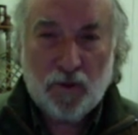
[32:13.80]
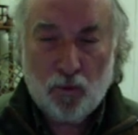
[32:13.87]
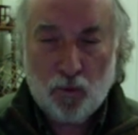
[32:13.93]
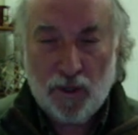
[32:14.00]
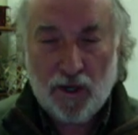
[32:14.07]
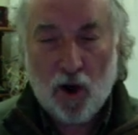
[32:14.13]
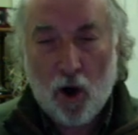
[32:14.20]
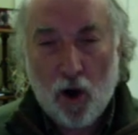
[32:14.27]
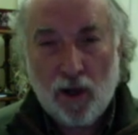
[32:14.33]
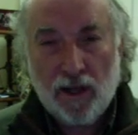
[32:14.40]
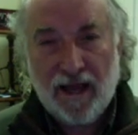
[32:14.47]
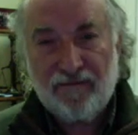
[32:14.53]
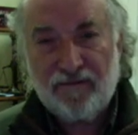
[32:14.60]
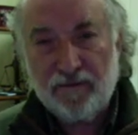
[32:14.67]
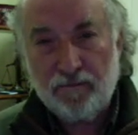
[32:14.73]
We all
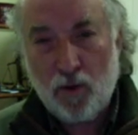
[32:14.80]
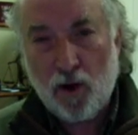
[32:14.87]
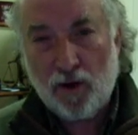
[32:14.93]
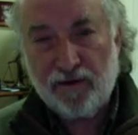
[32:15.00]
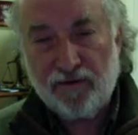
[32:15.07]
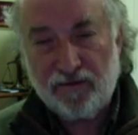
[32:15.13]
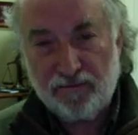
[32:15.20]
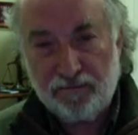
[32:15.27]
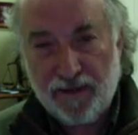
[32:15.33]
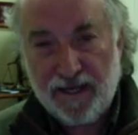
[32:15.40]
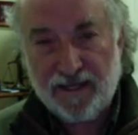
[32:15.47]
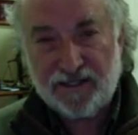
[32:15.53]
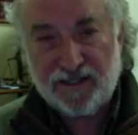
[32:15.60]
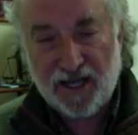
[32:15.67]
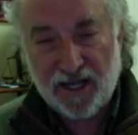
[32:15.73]
have the mark of the
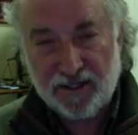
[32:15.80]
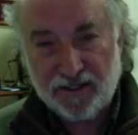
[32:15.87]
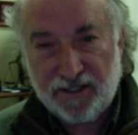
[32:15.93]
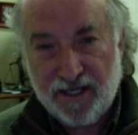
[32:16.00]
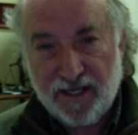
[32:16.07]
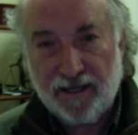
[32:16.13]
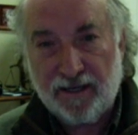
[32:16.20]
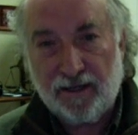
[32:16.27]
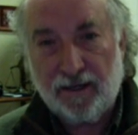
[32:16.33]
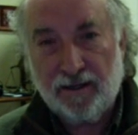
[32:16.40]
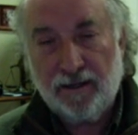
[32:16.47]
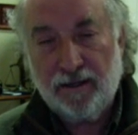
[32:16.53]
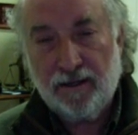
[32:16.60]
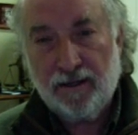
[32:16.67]
beast until